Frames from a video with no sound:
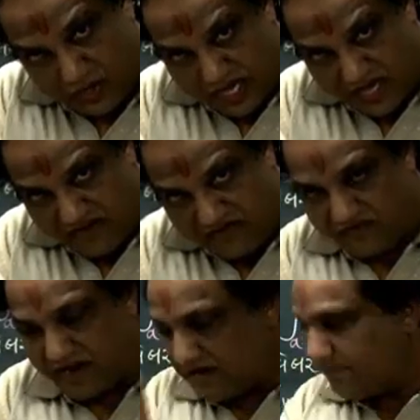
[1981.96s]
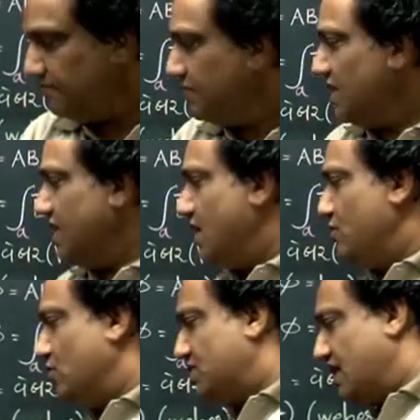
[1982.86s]
Okay, fine. Now
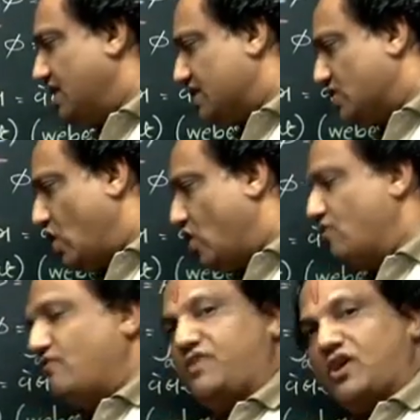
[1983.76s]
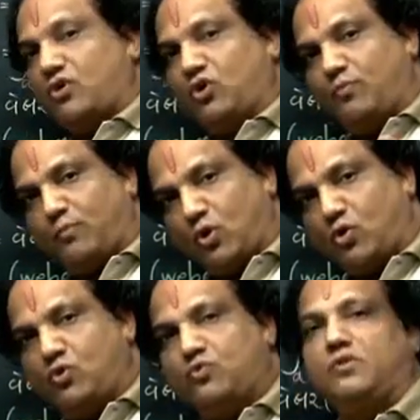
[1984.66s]
using this law, we are going to
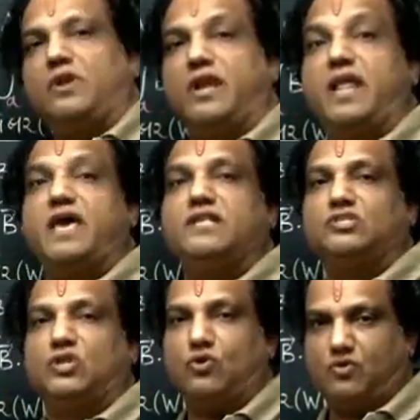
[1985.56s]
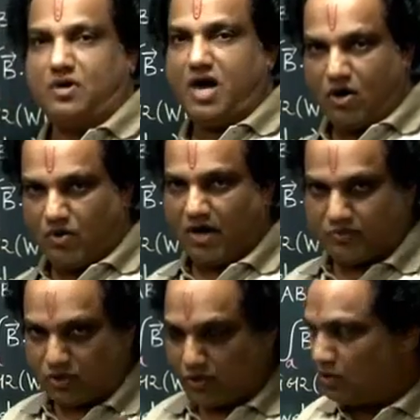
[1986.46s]
prove Lenz law. How? I
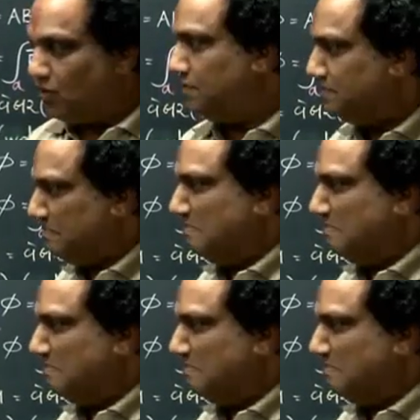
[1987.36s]
am showing you.